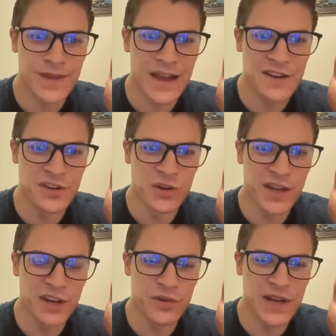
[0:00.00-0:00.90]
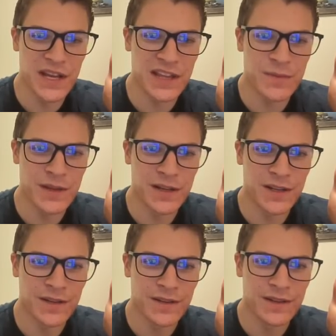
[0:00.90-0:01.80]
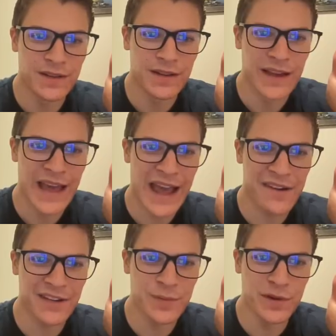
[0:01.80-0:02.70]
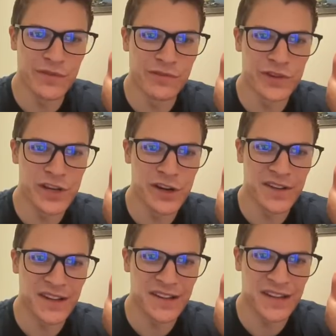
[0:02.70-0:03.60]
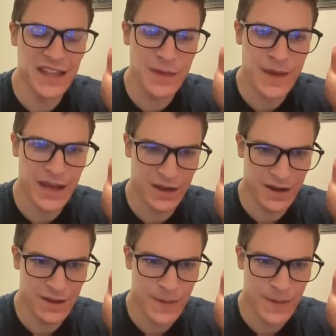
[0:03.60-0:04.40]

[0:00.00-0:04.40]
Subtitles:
I don't get greedy in the middle. I actually move over here because I see the mech